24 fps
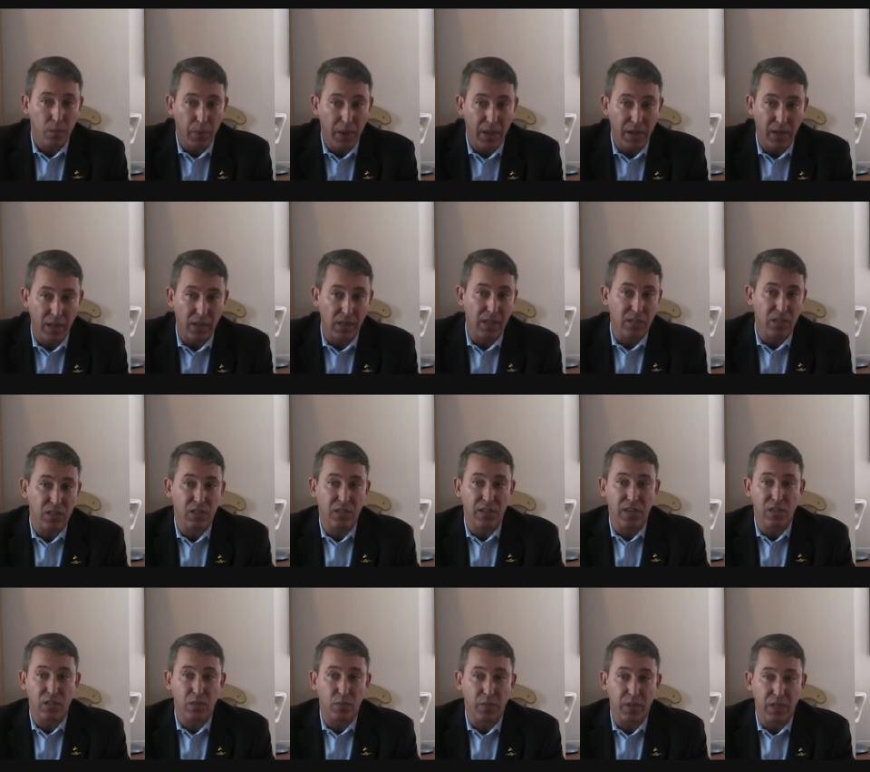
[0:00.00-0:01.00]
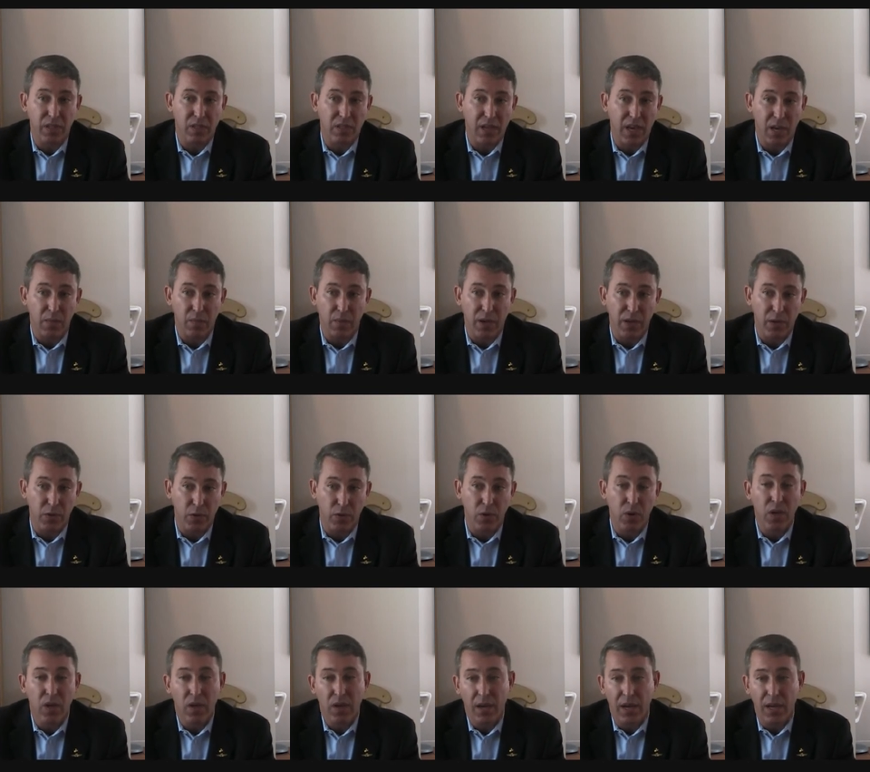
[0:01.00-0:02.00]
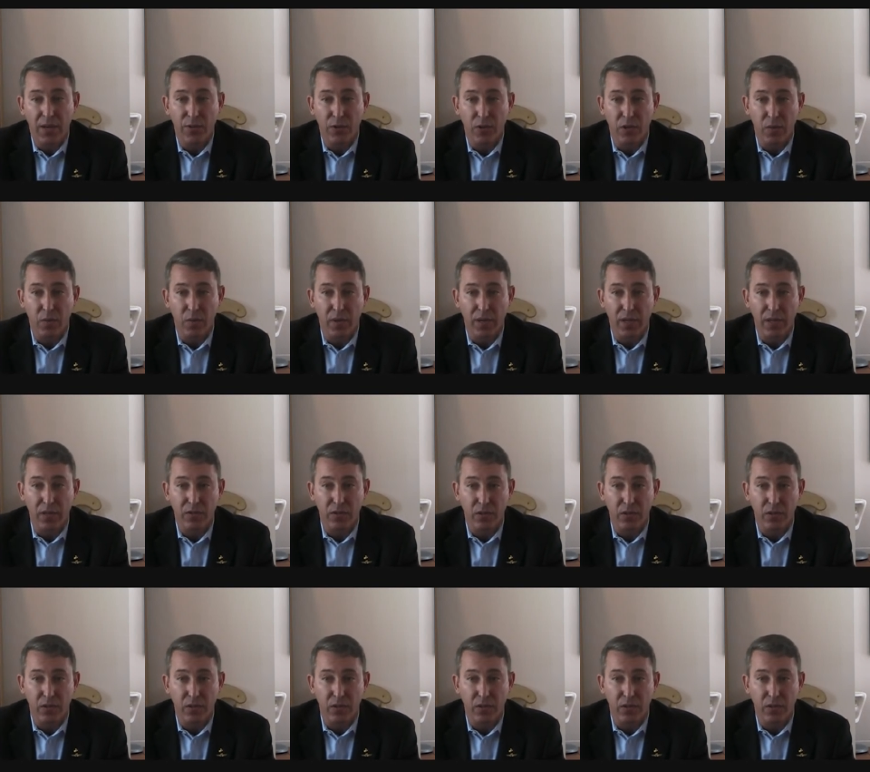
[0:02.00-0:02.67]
pending legislation being signed by you and your committee.